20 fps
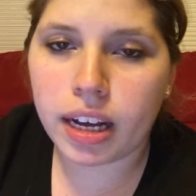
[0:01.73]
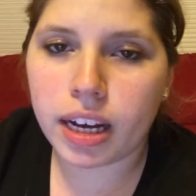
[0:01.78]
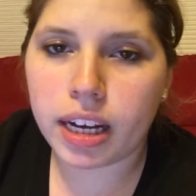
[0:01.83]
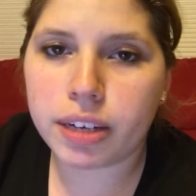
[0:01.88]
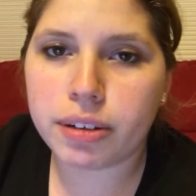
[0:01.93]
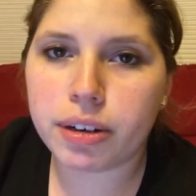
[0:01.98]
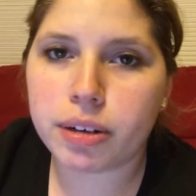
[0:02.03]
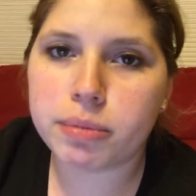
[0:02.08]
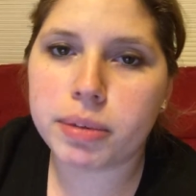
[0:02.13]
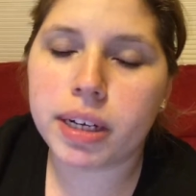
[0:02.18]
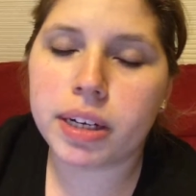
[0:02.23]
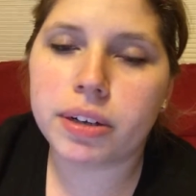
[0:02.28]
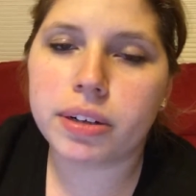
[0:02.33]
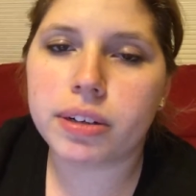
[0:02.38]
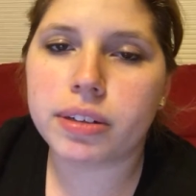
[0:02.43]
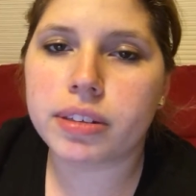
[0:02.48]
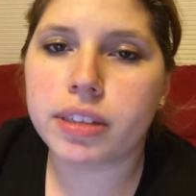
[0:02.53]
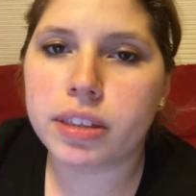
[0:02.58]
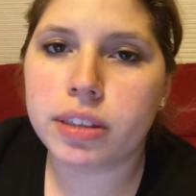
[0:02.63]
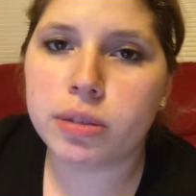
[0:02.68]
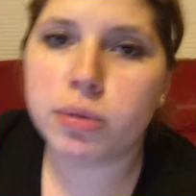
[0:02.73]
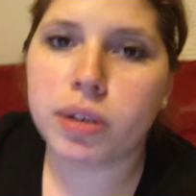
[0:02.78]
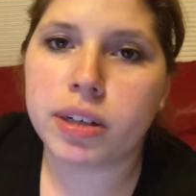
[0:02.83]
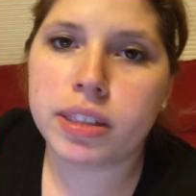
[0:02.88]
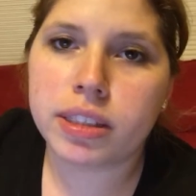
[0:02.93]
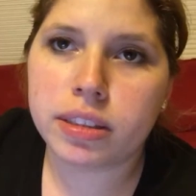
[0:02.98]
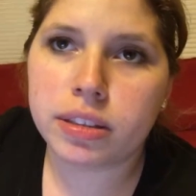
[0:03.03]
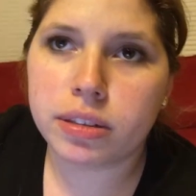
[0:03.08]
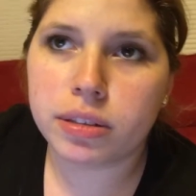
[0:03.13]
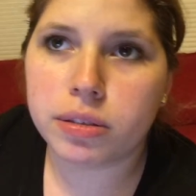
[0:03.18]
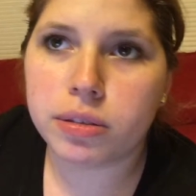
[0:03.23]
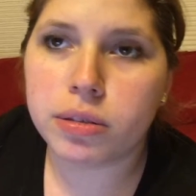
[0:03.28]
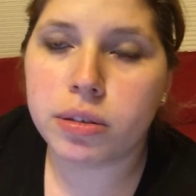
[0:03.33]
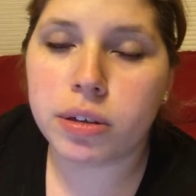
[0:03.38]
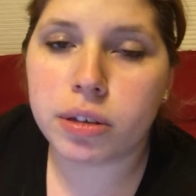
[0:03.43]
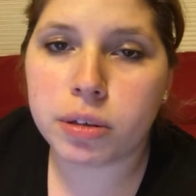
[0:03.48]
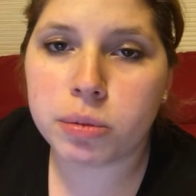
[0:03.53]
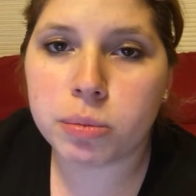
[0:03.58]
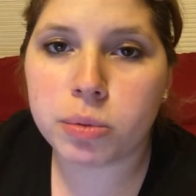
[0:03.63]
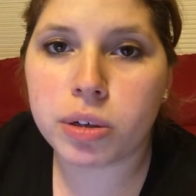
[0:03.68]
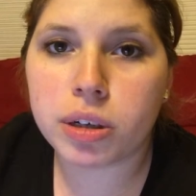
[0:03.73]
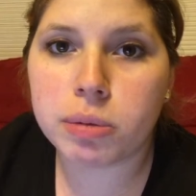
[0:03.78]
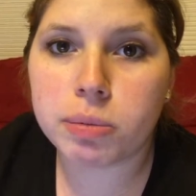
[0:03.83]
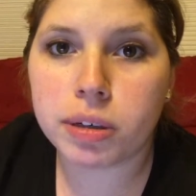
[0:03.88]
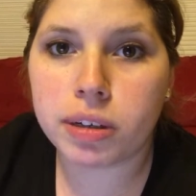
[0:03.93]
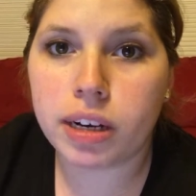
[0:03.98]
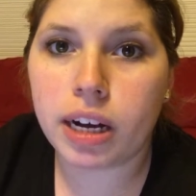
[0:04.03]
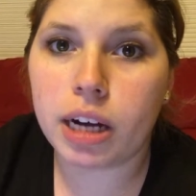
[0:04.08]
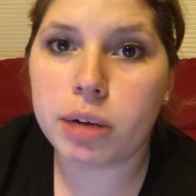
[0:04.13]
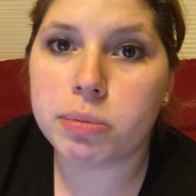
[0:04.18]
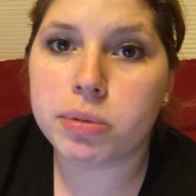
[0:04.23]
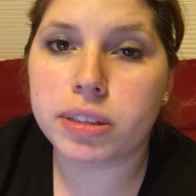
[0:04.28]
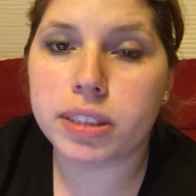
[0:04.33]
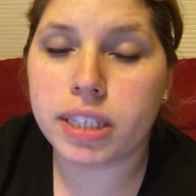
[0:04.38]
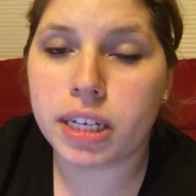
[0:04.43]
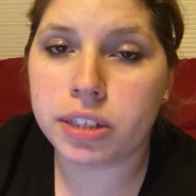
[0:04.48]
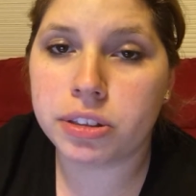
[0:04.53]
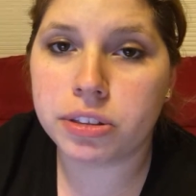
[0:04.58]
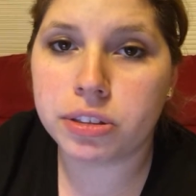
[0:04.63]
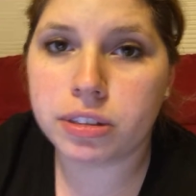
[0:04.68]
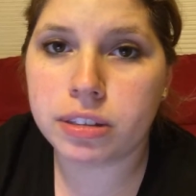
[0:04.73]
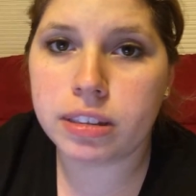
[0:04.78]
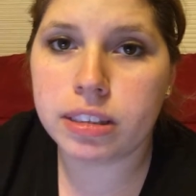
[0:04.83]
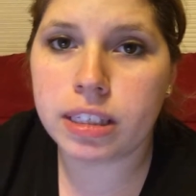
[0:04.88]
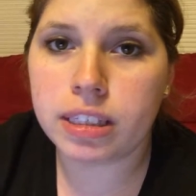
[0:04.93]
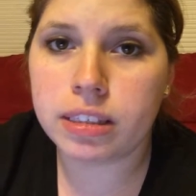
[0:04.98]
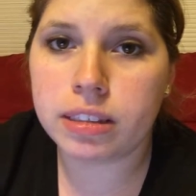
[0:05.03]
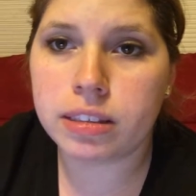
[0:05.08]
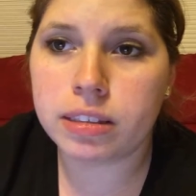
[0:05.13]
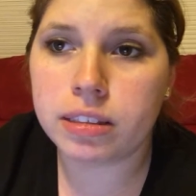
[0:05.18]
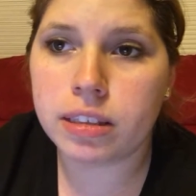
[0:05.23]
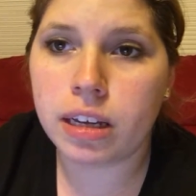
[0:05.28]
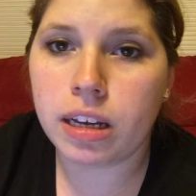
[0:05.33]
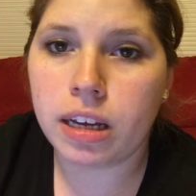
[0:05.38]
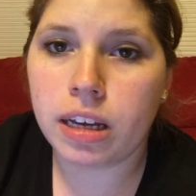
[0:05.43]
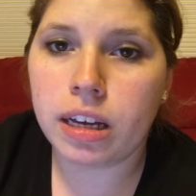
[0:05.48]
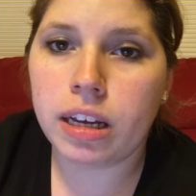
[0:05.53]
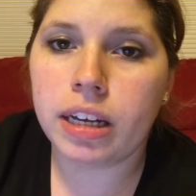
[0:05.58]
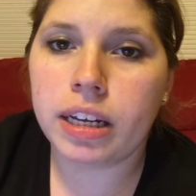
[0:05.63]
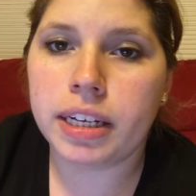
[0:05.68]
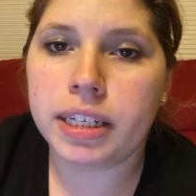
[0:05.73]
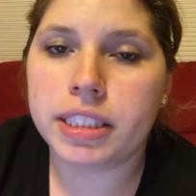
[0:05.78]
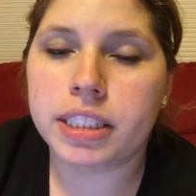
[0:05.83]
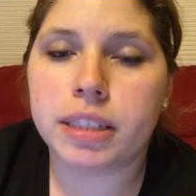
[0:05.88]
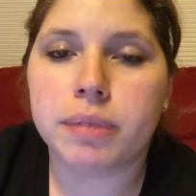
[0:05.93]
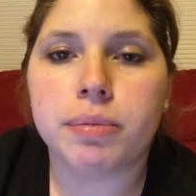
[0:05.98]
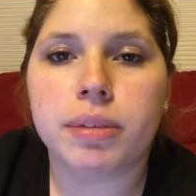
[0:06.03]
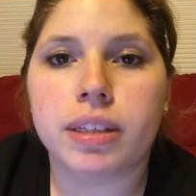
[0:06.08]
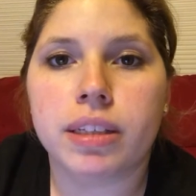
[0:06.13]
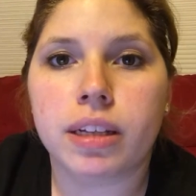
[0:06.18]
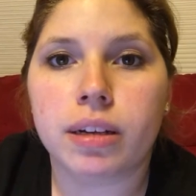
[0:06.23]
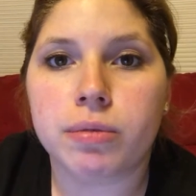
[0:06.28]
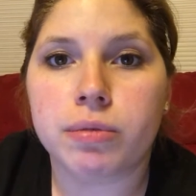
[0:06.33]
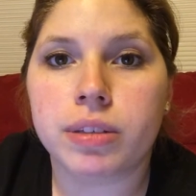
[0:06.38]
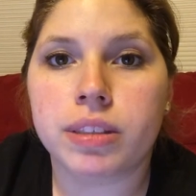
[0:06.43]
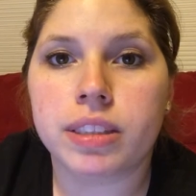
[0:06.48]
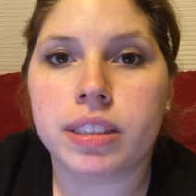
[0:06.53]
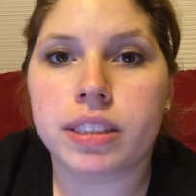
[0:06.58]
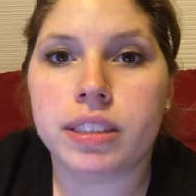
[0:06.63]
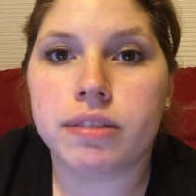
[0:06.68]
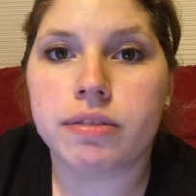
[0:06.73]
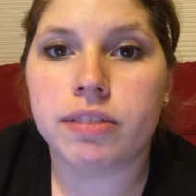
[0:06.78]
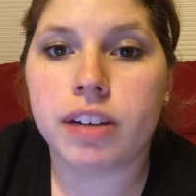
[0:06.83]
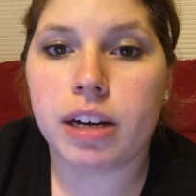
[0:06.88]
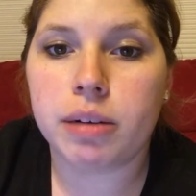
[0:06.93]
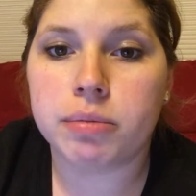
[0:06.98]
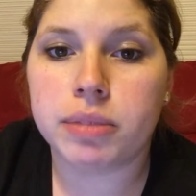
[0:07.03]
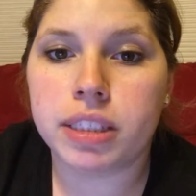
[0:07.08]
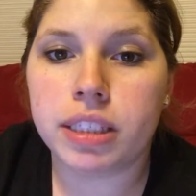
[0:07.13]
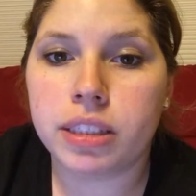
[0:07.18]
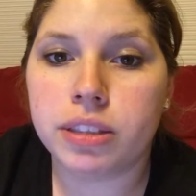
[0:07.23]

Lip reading: Hi, Grandma. I heard that you wanted to learn more about hypertension since it's something that runs in the family.